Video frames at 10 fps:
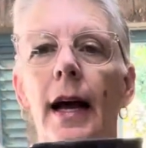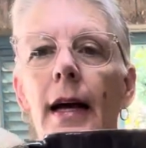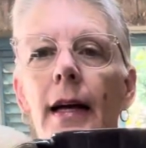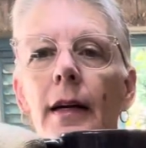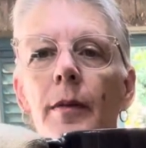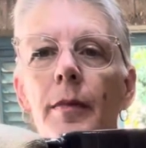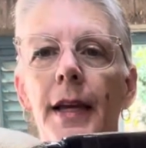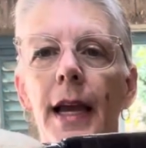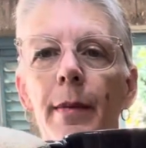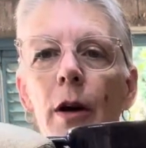um,
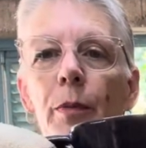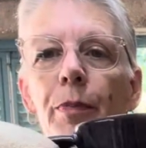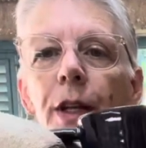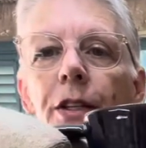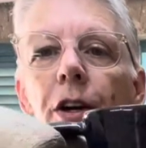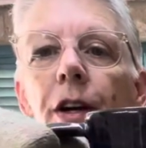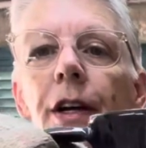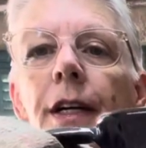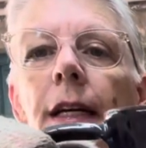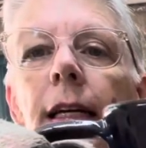came out pretty
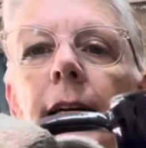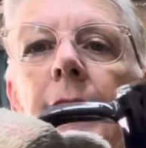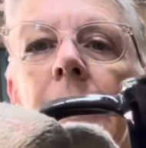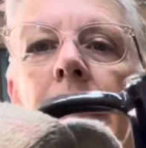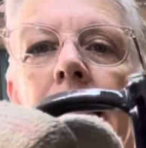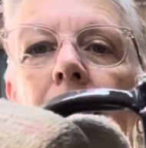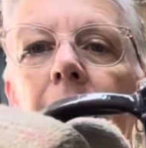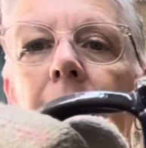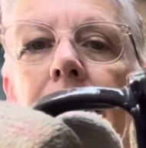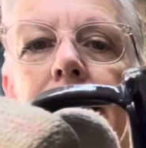dark
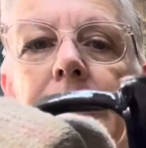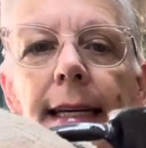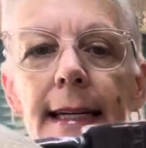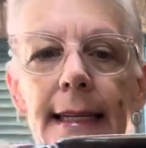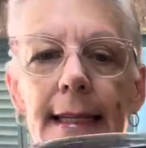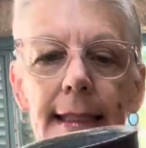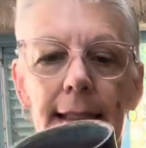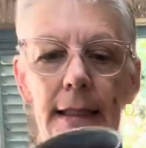and uh,